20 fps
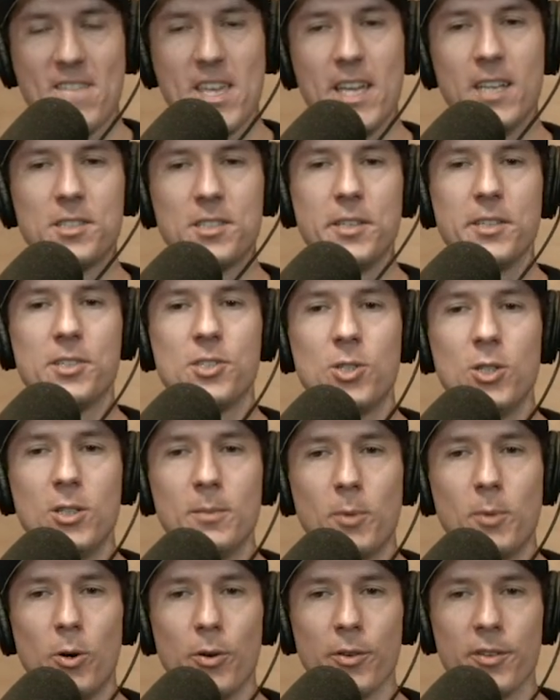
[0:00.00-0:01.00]
Is this too
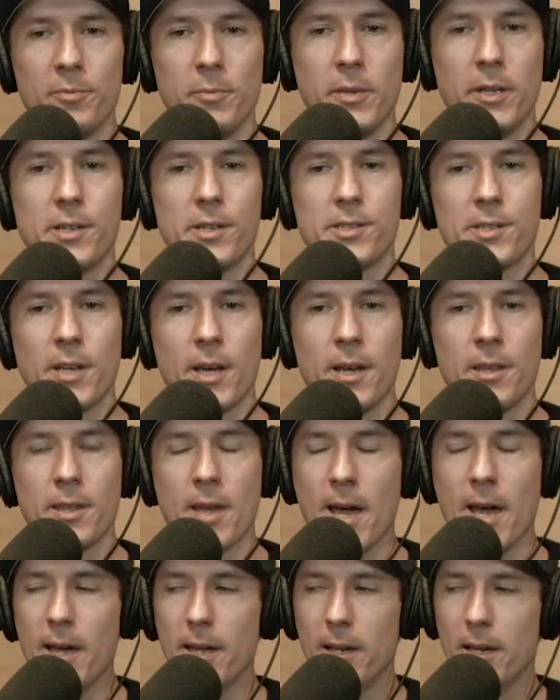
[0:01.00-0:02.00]
bold of me to say
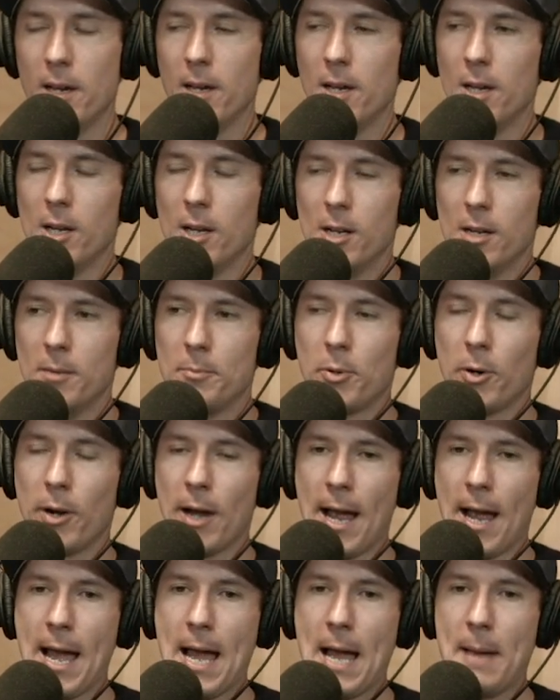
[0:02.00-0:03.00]
that
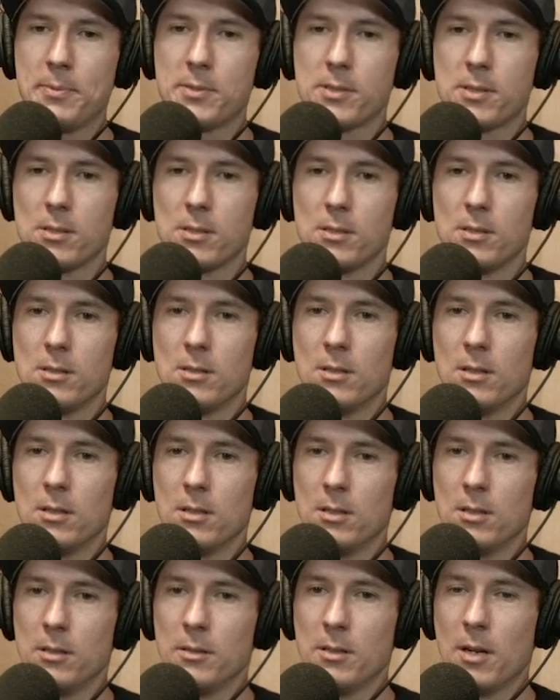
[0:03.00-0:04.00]
perhaps
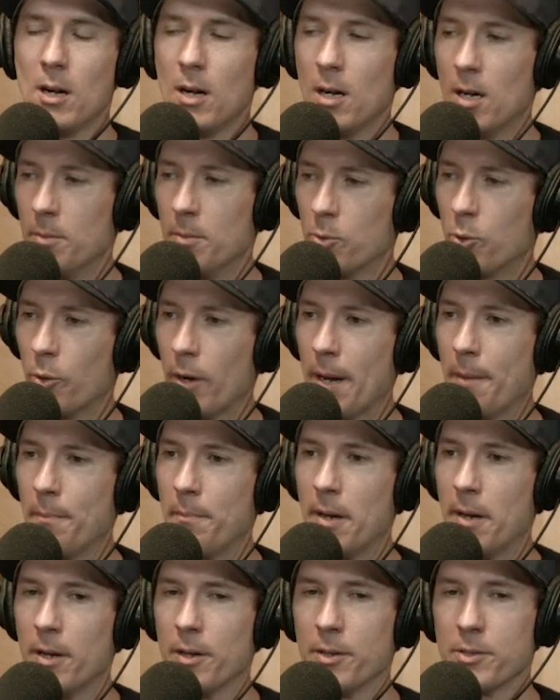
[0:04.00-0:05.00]
um, Graham
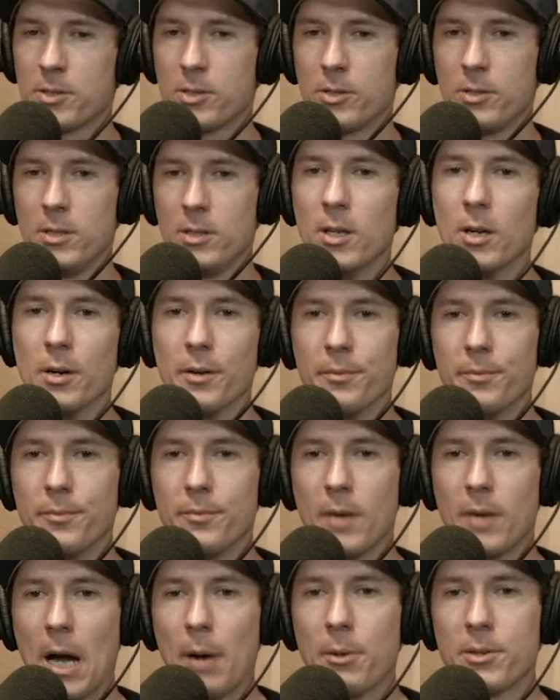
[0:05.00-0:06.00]
Bell's, you know,
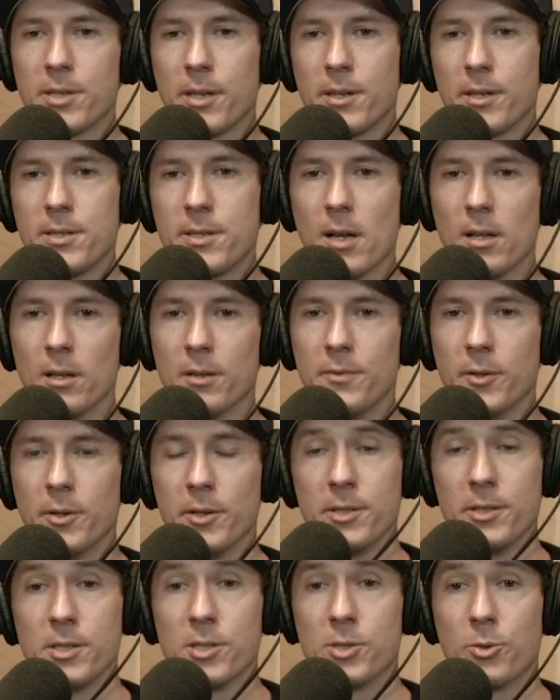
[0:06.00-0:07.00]
I would say the telephone
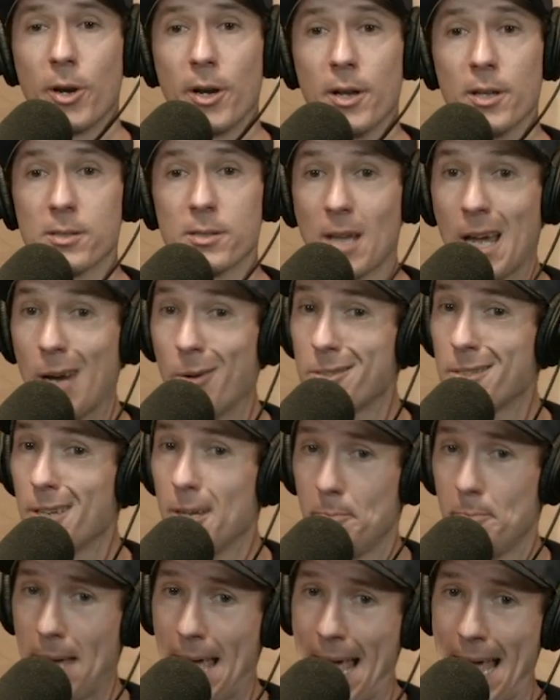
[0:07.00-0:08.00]
is his greatest. I would
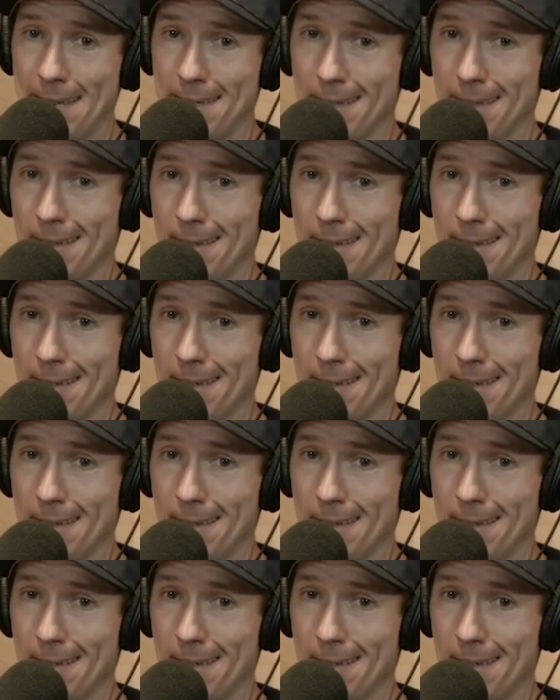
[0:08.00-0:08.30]
say patent.